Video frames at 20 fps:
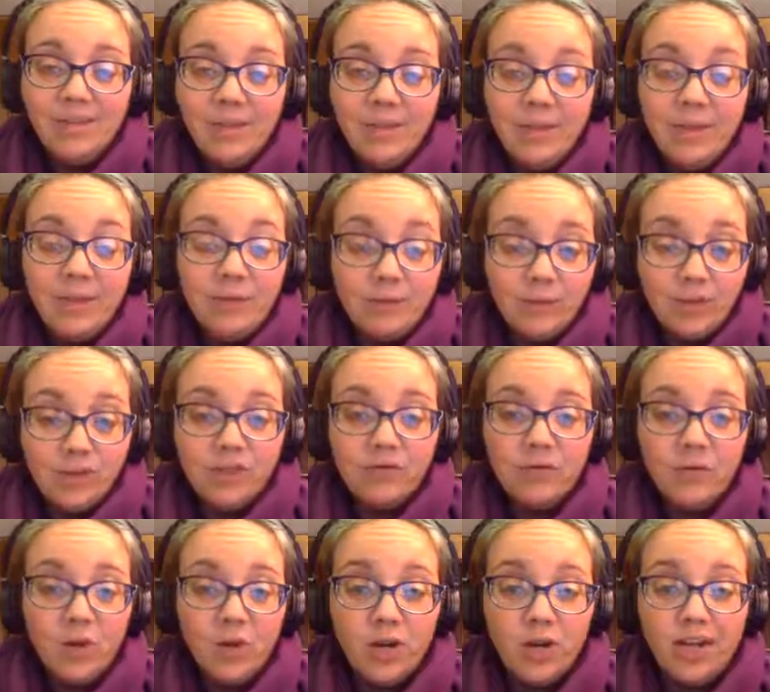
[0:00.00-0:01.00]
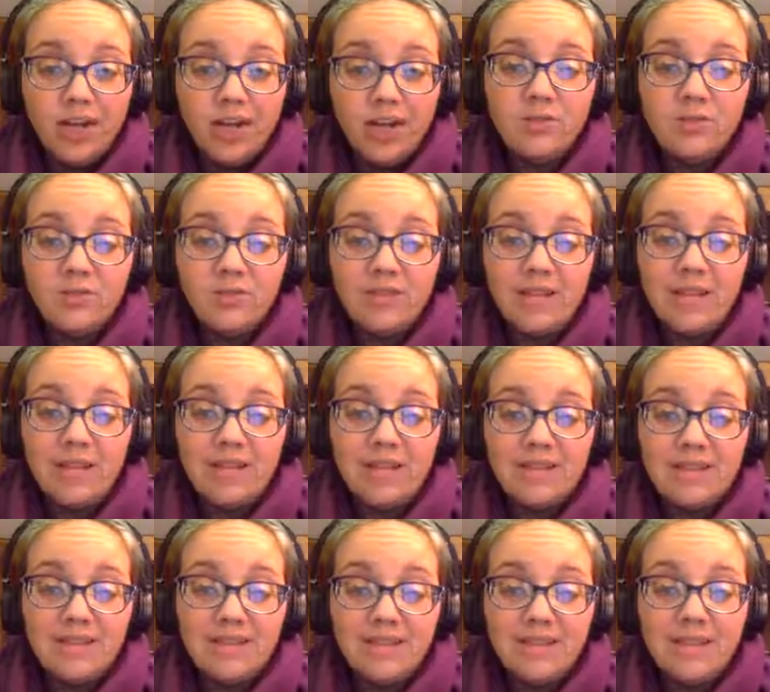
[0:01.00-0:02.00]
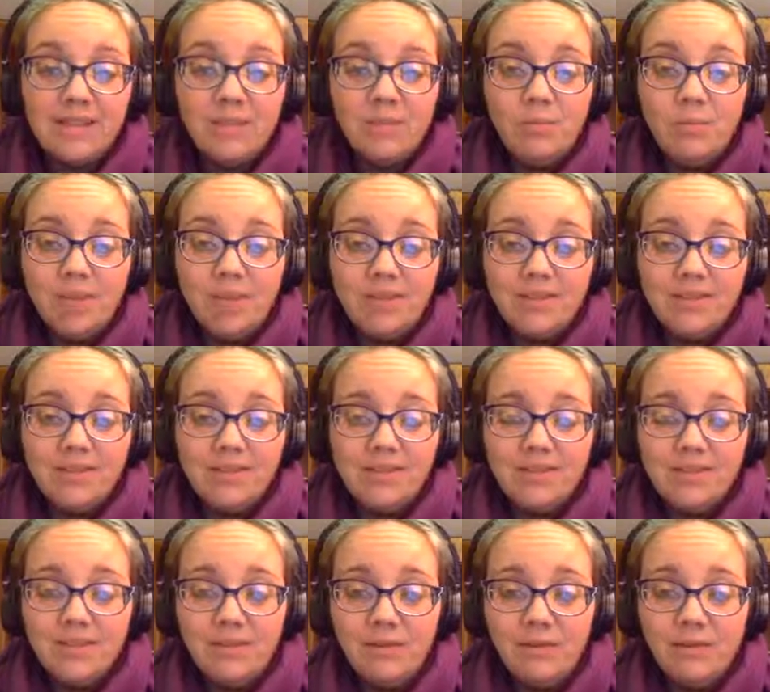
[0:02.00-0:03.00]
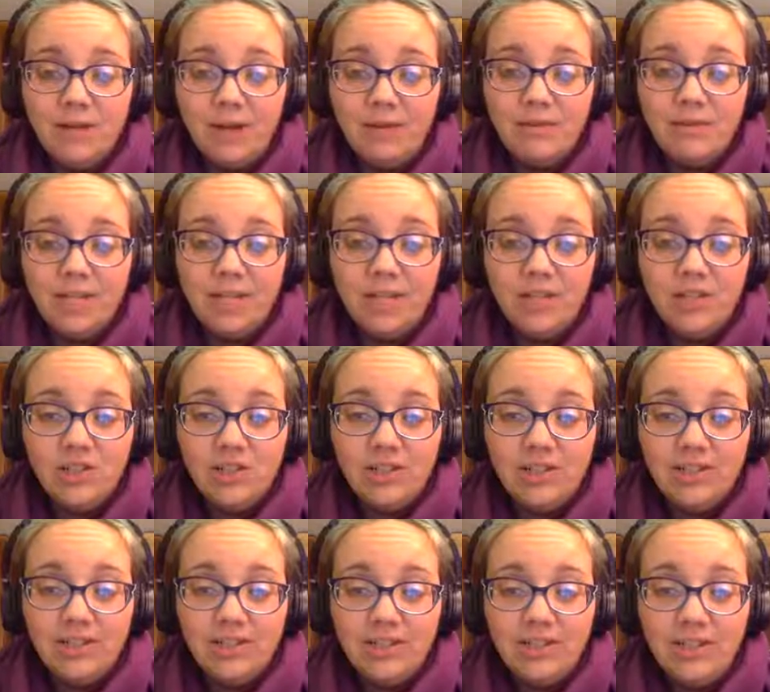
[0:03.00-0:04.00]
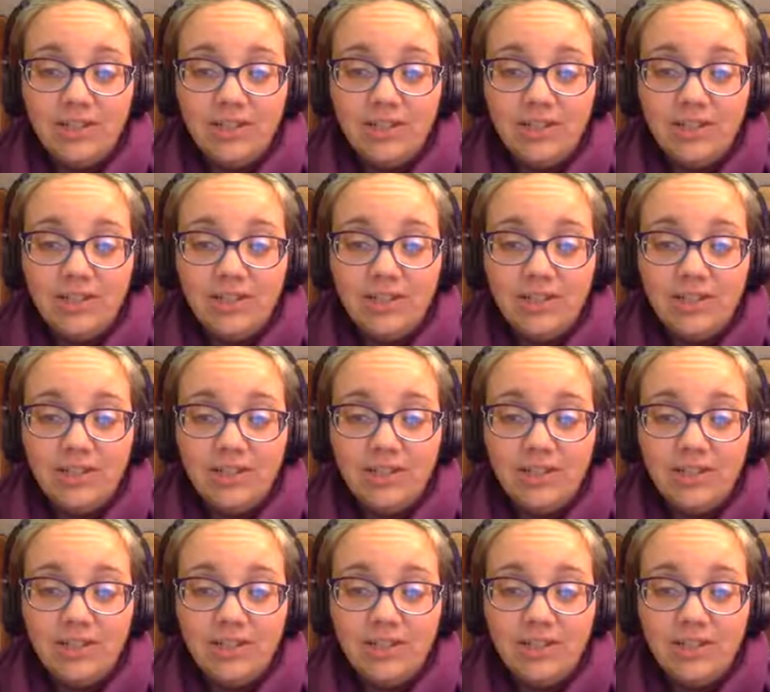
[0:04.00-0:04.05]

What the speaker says: the first 4 exercises is the basis and the foundation